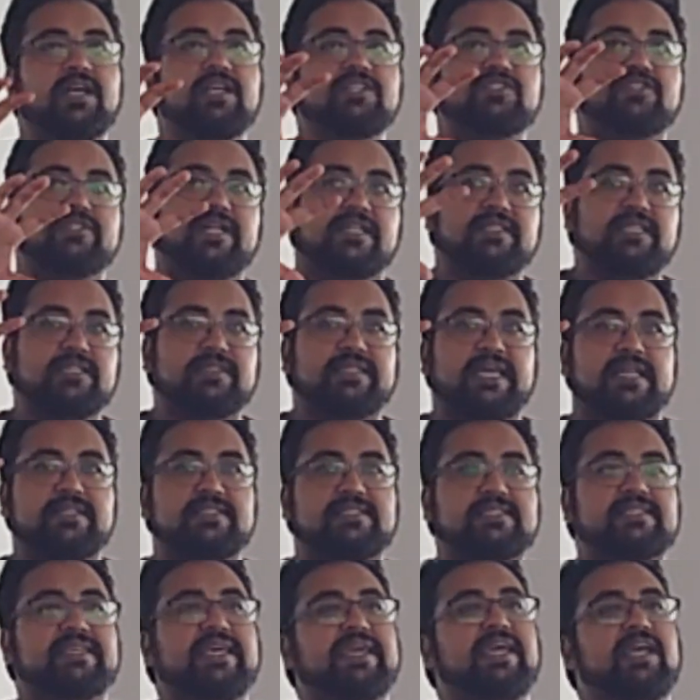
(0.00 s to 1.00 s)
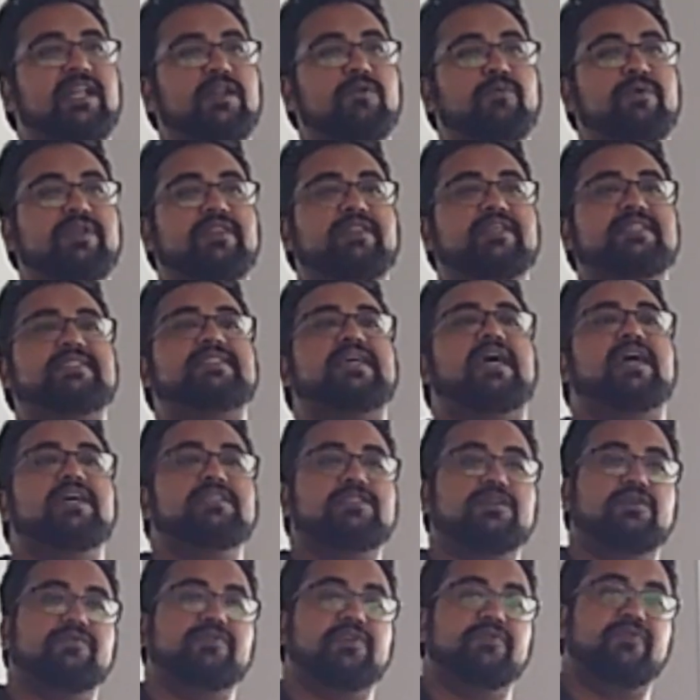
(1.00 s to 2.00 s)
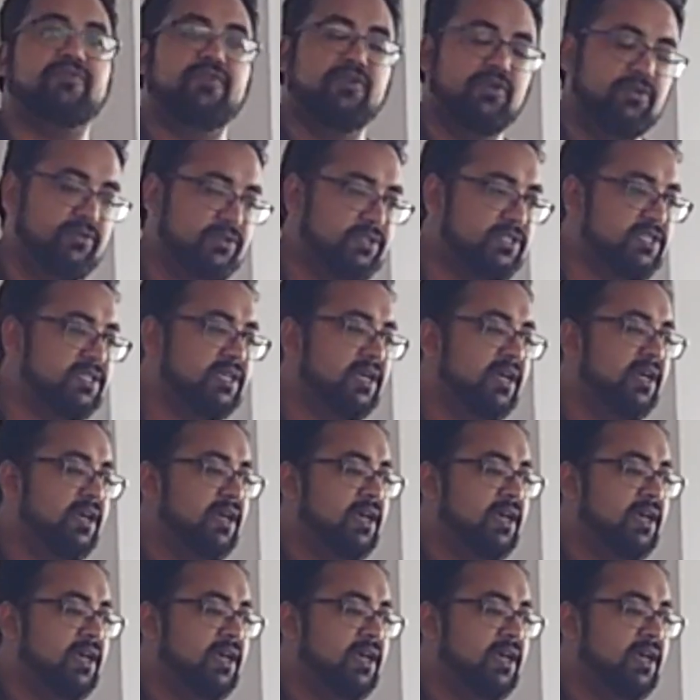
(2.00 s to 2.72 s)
so that it can scale with the size of the phones.